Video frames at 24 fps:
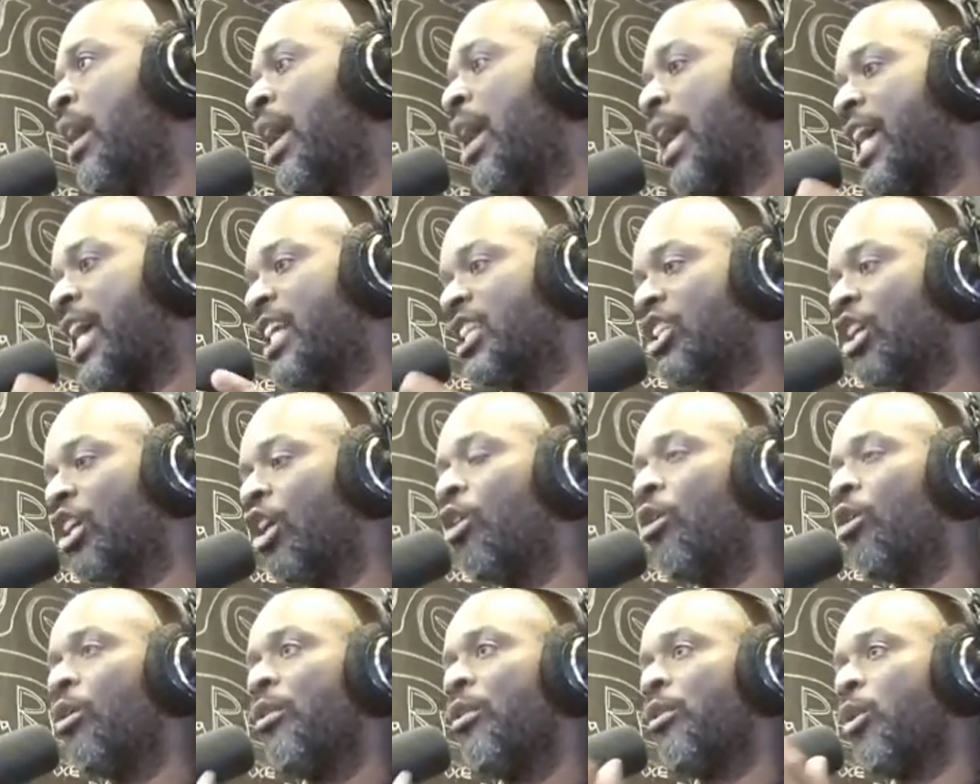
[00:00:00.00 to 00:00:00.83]
And
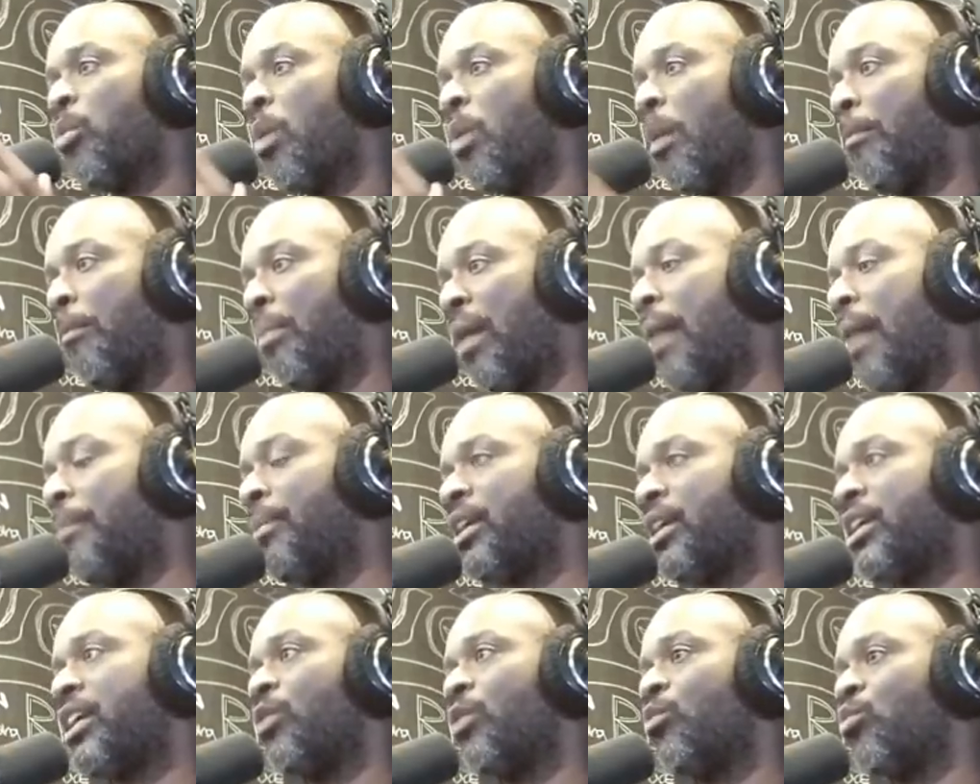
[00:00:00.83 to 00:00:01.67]
so the
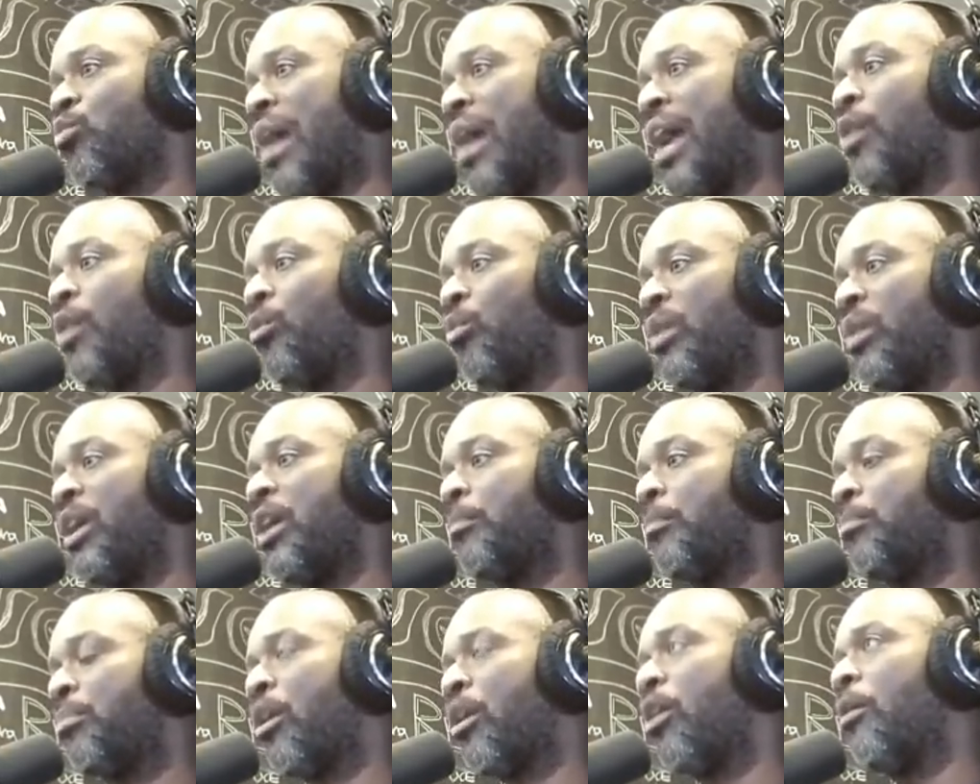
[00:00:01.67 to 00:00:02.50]
Republican right
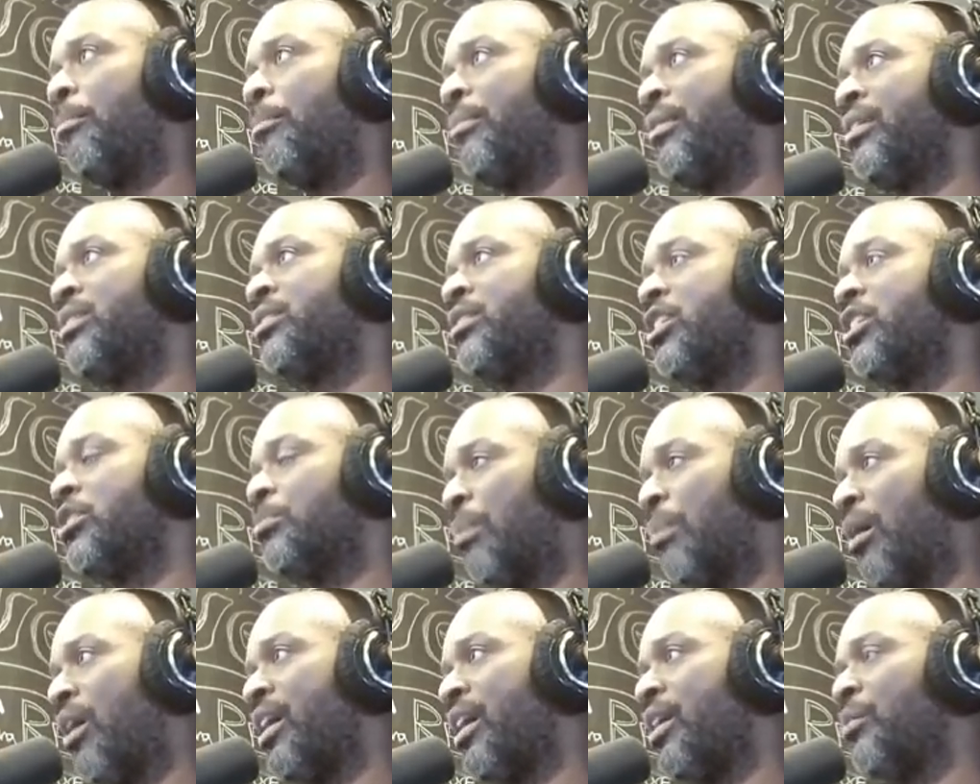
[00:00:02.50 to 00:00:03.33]
wing pro business
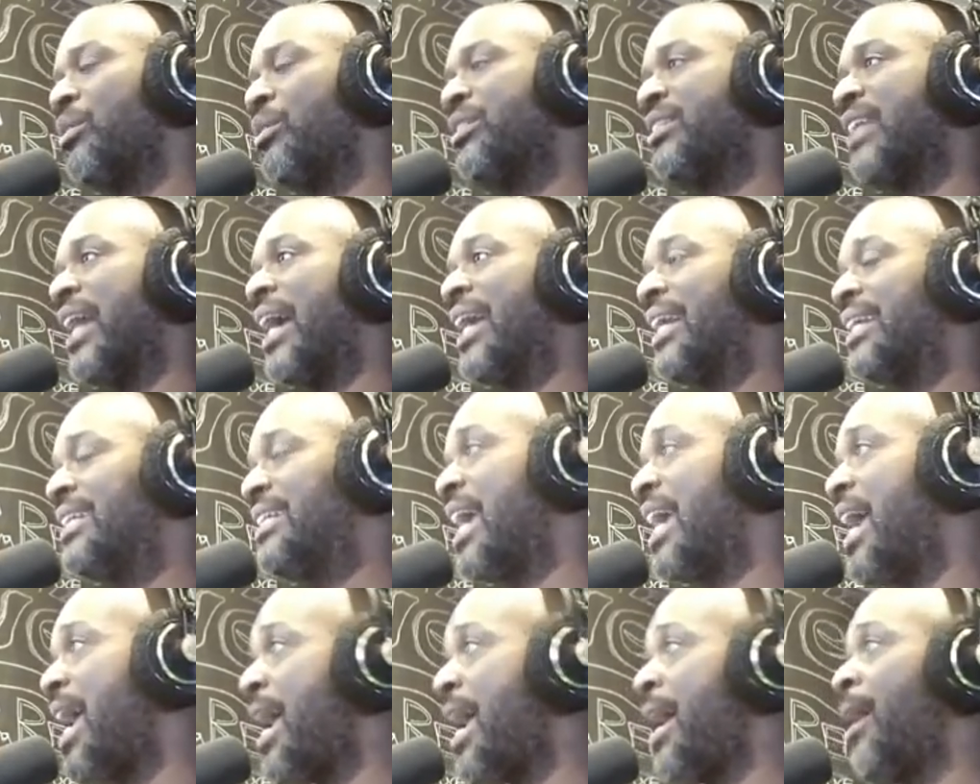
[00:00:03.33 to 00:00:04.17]
party was like,
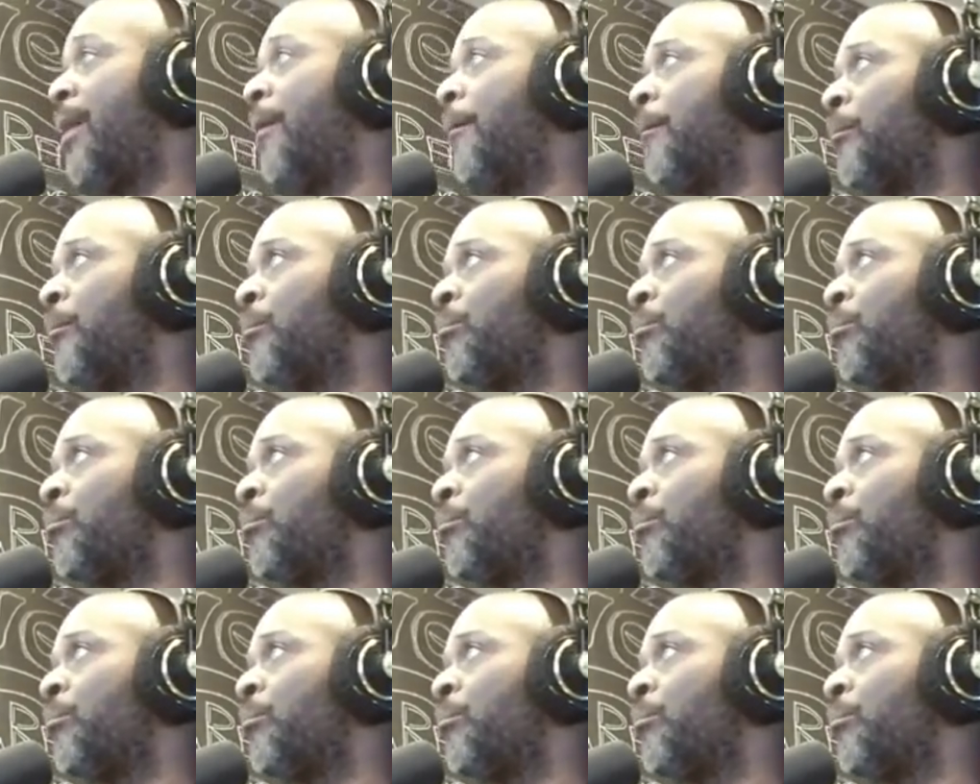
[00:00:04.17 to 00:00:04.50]
damn,